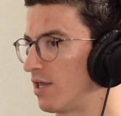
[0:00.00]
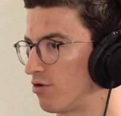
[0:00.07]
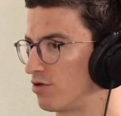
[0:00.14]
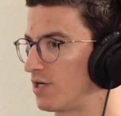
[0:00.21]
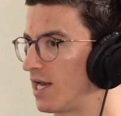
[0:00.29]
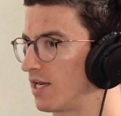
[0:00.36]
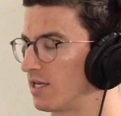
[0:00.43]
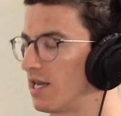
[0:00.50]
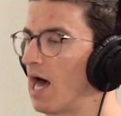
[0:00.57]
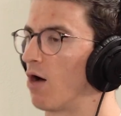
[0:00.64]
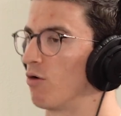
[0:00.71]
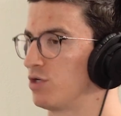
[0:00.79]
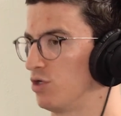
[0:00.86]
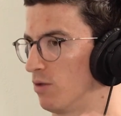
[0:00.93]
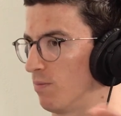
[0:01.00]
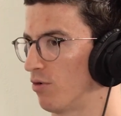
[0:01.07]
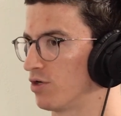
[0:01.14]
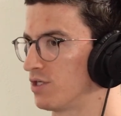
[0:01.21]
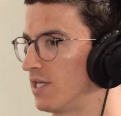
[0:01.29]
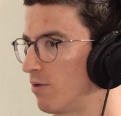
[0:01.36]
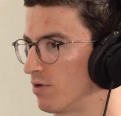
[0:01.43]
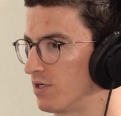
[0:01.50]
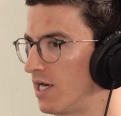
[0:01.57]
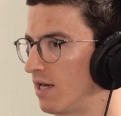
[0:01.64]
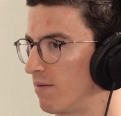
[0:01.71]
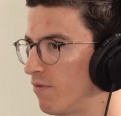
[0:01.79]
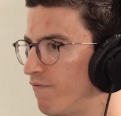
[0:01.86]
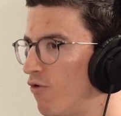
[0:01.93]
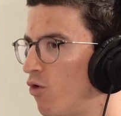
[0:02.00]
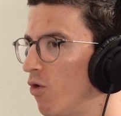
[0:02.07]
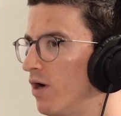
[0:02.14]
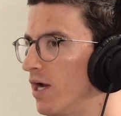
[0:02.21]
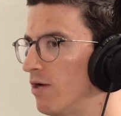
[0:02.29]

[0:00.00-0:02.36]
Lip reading: that they're dating now to the person they were dating before.